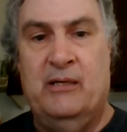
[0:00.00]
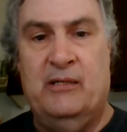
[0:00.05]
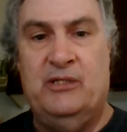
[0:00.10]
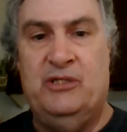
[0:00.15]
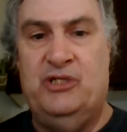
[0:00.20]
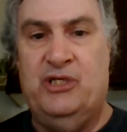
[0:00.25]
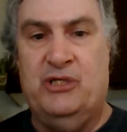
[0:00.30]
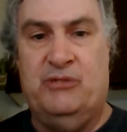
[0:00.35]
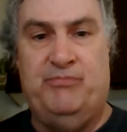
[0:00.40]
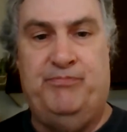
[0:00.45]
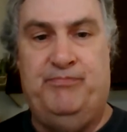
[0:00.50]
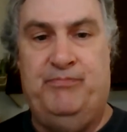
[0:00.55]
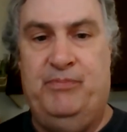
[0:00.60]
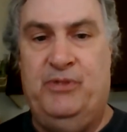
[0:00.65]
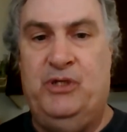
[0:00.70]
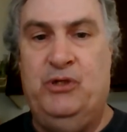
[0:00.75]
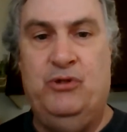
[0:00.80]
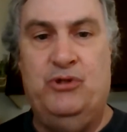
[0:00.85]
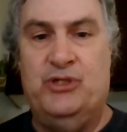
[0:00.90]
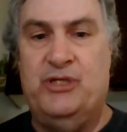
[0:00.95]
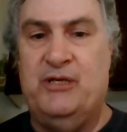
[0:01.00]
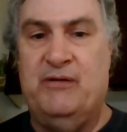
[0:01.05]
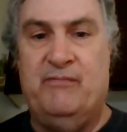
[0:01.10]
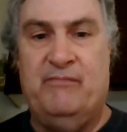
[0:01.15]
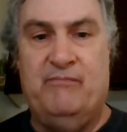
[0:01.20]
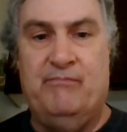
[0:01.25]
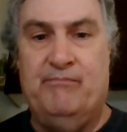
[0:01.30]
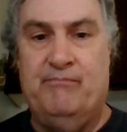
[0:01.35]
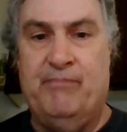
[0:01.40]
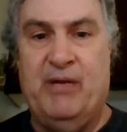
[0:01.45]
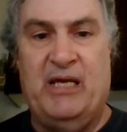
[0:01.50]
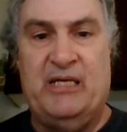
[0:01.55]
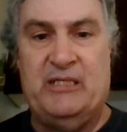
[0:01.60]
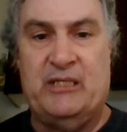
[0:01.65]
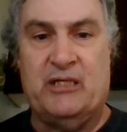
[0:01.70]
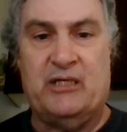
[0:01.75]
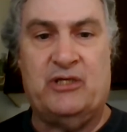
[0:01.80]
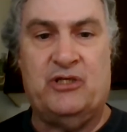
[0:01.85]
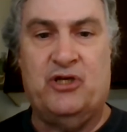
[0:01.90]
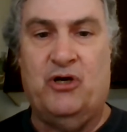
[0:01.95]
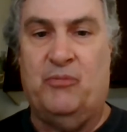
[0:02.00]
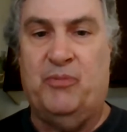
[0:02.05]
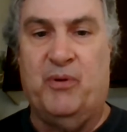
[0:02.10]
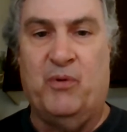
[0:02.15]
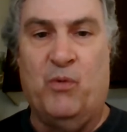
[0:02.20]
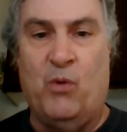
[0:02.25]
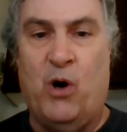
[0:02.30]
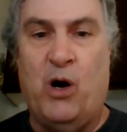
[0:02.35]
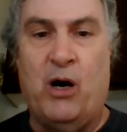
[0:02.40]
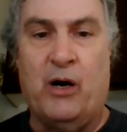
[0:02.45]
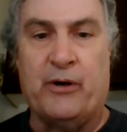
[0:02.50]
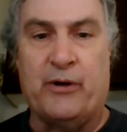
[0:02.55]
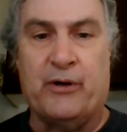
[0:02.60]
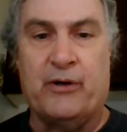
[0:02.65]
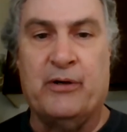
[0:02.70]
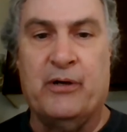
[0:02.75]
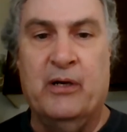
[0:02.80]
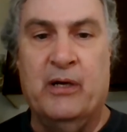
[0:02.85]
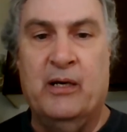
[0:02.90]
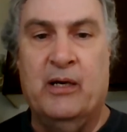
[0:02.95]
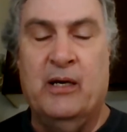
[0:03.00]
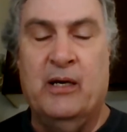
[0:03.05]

just using basic soap and water.